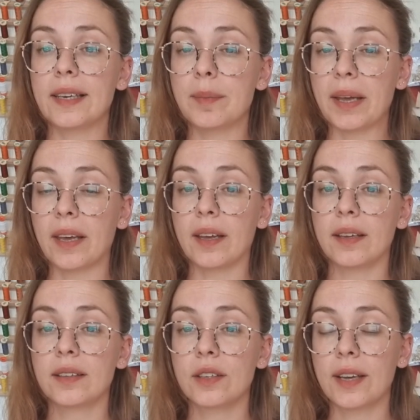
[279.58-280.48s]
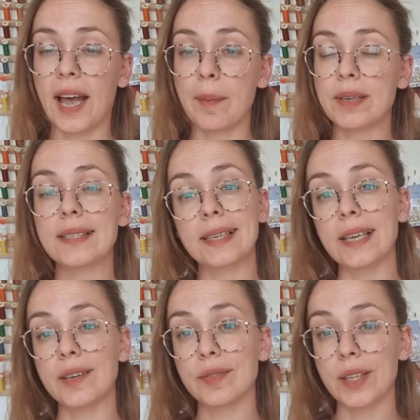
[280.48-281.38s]
bigger capped
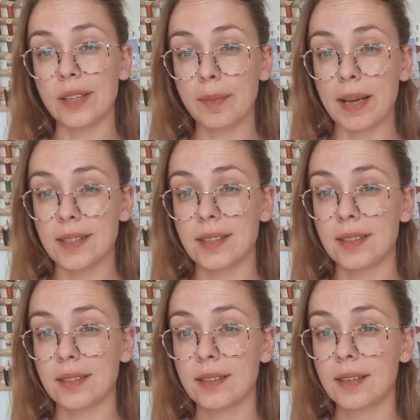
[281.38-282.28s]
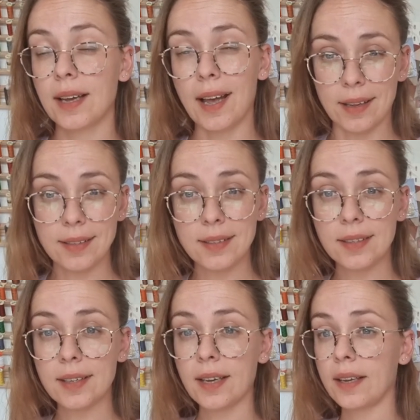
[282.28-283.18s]
sleeve than the pattern has,
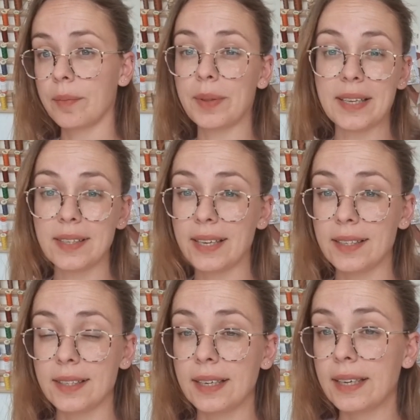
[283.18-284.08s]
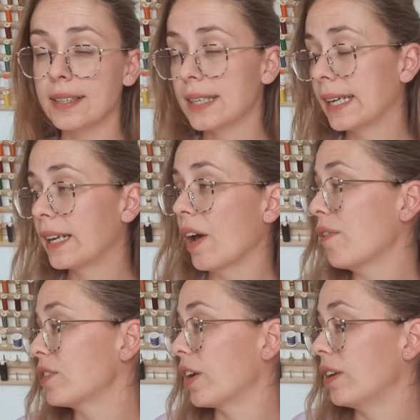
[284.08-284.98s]
but that's easily
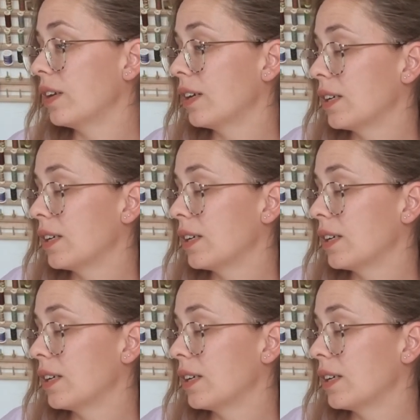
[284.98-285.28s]
enough done.